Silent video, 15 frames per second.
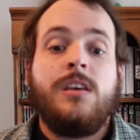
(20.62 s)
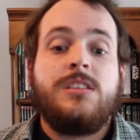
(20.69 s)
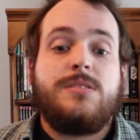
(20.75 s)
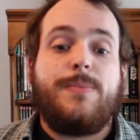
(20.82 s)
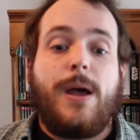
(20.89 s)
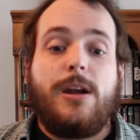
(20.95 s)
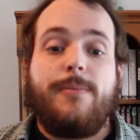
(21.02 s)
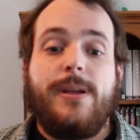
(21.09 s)

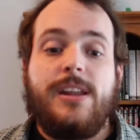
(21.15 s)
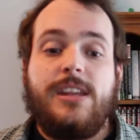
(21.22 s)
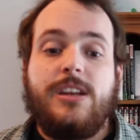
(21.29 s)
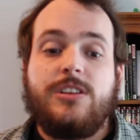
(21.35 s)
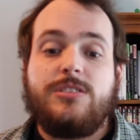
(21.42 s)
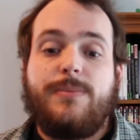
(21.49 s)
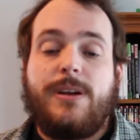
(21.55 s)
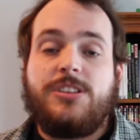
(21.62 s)
Spider-Man
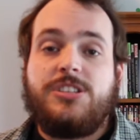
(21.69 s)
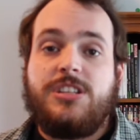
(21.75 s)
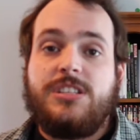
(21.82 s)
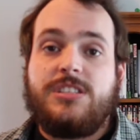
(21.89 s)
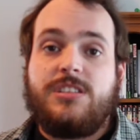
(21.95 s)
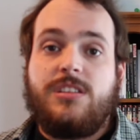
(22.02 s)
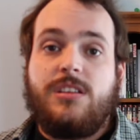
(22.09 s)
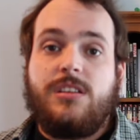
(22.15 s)
hears about
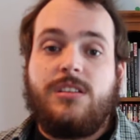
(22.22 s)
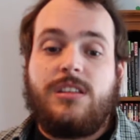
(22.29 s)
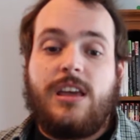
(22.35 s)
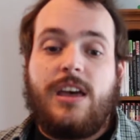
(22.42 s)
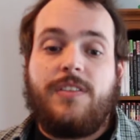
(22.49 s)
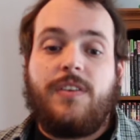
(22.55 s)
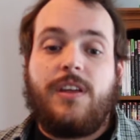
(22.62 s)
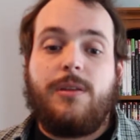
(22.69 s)
Jean's
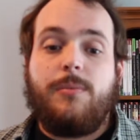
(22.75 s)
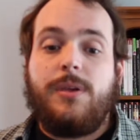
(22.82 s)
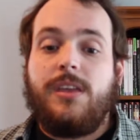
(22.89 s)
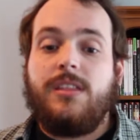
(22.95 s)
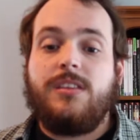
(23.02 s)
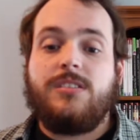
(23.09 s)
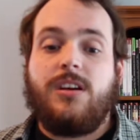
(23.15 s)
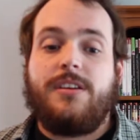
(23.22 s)
death and
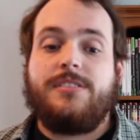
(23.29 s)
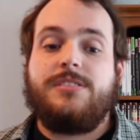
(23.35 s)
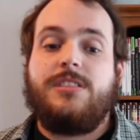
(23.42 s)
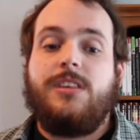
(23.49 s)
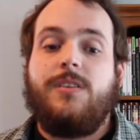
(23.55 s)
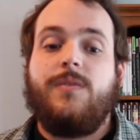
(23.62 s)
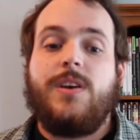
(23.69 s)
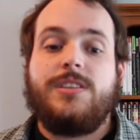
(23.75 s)
immediately talks to
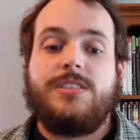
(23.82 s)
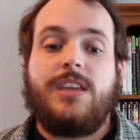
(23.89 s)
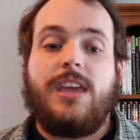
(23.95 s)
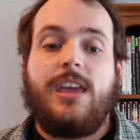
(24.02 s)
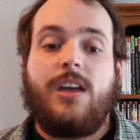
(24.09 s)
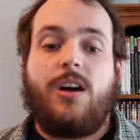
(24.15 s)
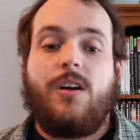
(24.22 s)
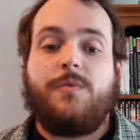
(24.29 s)
the
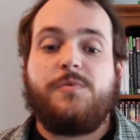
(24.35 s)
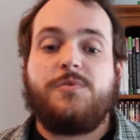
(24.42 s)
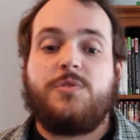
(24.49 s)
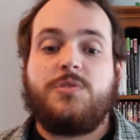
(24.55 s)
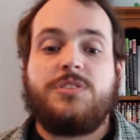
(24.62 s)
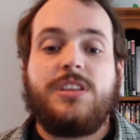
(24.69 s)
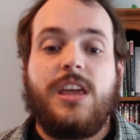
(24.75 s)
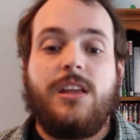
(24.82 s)
investigating officer
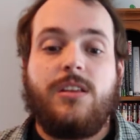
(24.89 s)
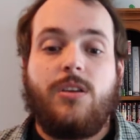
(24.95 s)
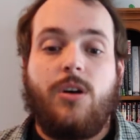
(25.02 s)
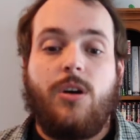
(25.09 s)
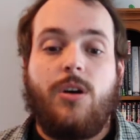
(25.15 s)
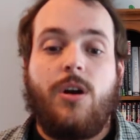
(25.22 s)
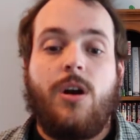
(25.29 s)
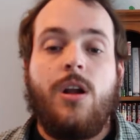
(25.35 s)
Stan
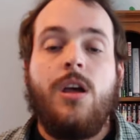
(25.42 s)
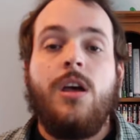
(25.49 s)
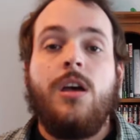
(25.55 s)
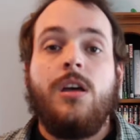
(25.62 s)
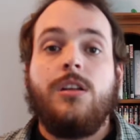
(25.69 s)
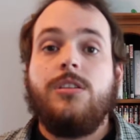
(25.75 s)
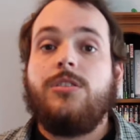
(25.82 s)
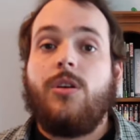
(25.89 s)
Carter
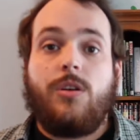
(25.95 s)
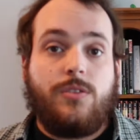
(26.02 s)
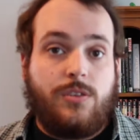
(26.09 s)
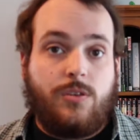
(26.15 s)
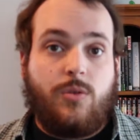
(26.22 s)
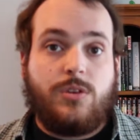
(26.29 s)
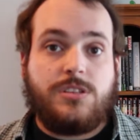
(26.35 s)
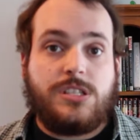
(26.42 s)
during the
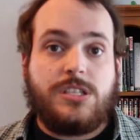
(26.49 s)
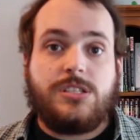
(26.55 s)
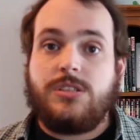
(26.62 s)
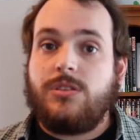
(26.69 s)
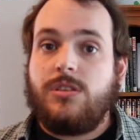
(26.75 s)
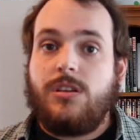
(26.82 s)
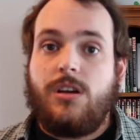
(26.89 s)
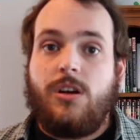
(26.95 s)
course the,
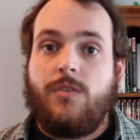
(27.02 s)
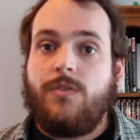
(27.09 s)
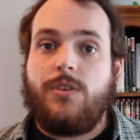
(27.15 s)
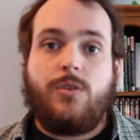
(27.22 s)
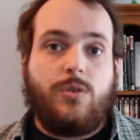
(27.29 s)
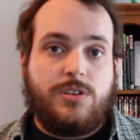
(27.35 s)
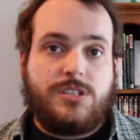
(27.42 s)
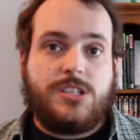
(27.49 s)
over the
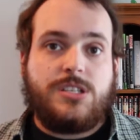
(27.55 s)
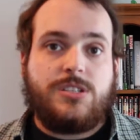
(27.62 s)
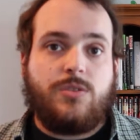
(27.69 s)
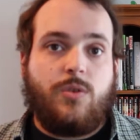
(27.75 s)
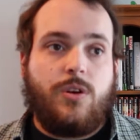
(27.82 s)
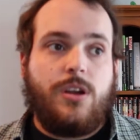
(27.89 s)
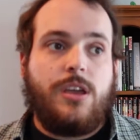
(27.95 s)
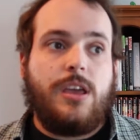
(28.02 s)
course of the
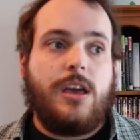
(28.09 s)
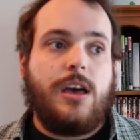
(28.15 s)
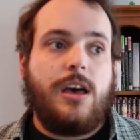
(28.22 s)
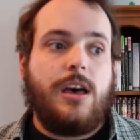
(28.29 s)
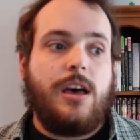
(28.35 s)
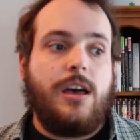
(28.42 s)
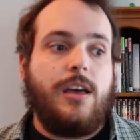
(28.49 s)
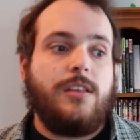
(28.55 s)
story,
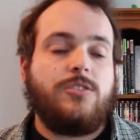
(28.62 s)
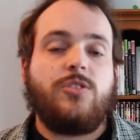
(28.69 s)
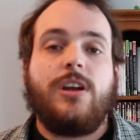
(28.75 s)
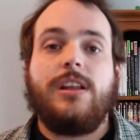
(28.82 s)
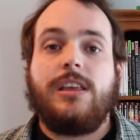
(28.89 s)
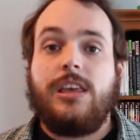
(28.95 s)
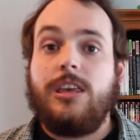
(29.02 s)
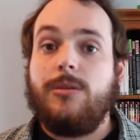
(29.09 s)
uh,
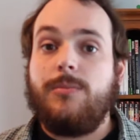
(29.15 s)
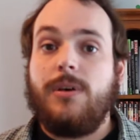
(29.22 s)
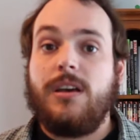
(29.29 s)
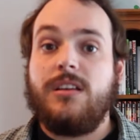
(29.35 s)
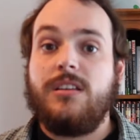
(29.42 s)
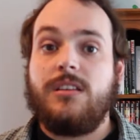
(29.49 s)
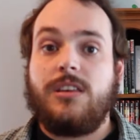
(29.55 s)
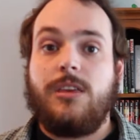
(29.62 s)
trying to keep
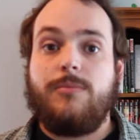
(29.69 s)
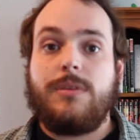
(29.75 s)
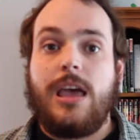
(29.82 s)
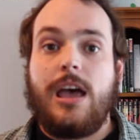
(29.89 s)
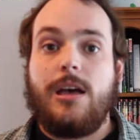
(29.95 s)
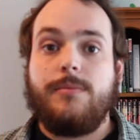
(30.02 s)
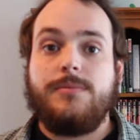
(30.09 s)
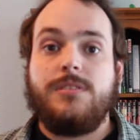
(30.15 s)
keep
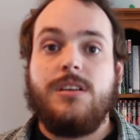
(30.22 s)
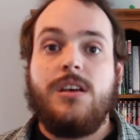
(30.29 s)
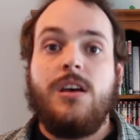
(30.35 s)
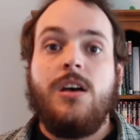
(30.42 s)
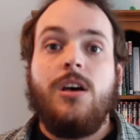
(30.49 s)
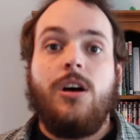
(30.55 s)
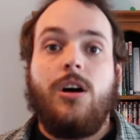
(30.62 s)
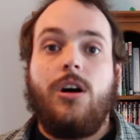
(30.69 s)
tabs
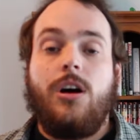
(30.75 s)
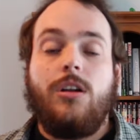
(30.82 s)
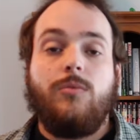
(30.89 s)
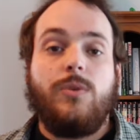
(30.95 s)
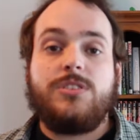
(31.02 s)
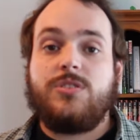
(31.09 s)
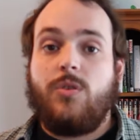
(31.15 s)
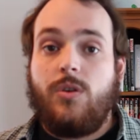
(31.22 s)
on
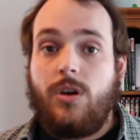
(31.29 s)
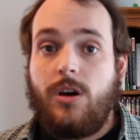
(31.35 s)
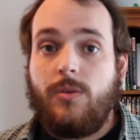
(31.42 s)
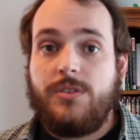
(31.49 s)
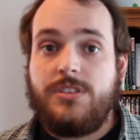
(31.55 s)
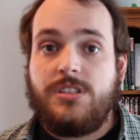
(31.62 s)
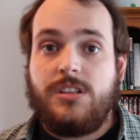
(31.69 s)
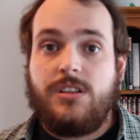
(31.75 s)
what's going on
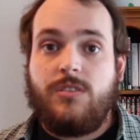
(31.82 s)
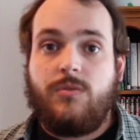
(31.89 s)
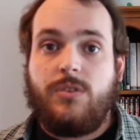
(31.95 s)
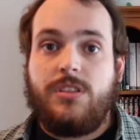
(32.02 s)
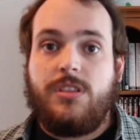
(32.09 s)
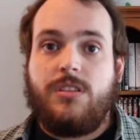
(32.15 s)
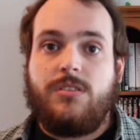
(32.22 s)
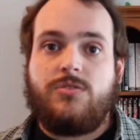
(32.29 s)
with
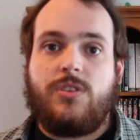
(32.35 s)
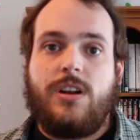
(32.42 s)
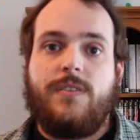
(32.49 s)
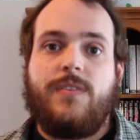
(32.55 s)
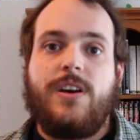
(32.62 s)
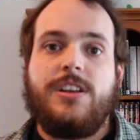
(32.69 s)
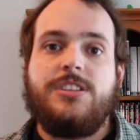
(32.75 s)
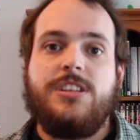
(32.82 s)
with trying to
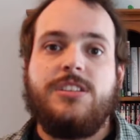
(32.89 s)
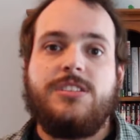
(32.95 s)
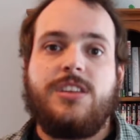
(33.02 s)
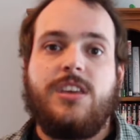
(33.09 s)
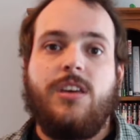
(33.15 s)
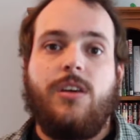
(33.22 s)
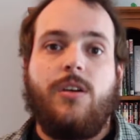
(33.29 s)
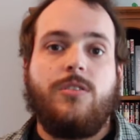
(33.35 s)
find Gene's
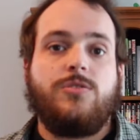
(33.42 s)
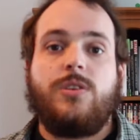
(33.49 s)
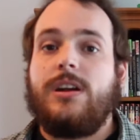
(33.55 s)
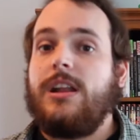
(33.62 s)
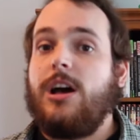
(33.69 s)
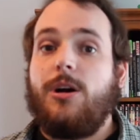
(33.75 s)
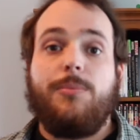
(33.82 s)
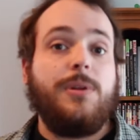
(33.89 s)
killer and
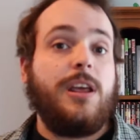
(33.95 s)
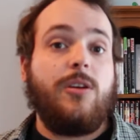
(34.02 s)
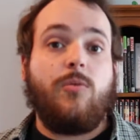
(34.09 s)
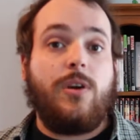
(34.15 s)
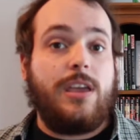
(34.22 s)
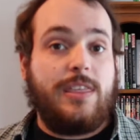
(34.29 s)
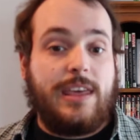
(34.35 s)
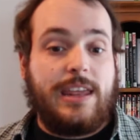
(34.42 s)
trying to help in any
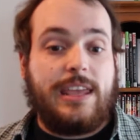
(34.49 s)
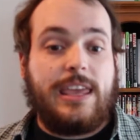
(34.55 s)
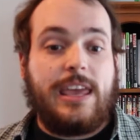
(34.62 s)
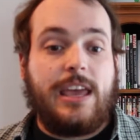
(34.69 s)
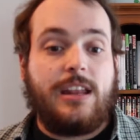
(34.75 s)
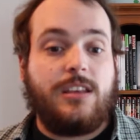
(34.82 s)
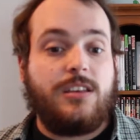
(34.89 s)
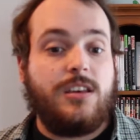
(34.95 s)
way that he
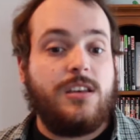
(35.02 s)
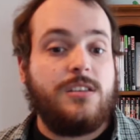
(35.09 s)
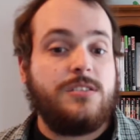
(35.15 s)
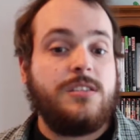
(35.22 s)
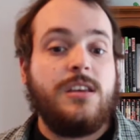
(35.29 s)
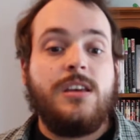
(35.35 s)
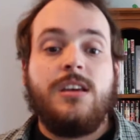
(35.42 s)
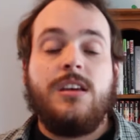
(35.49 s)
can because